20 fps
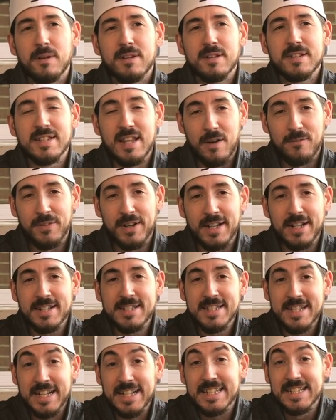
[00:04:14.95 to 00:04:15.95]

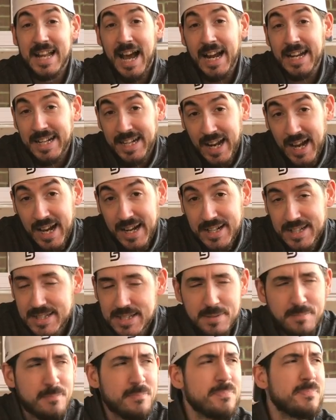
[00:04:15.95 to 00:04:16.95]

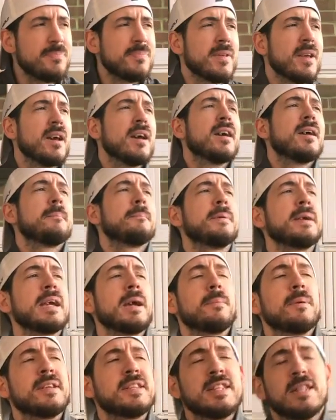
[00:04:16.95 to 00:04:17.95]
7699s, being
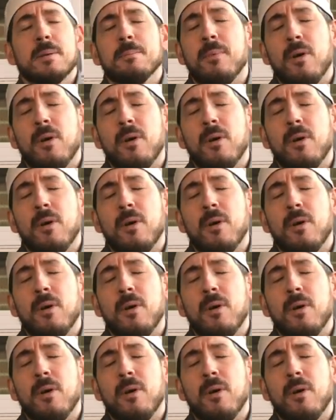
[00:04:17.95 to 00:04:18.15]
able to see the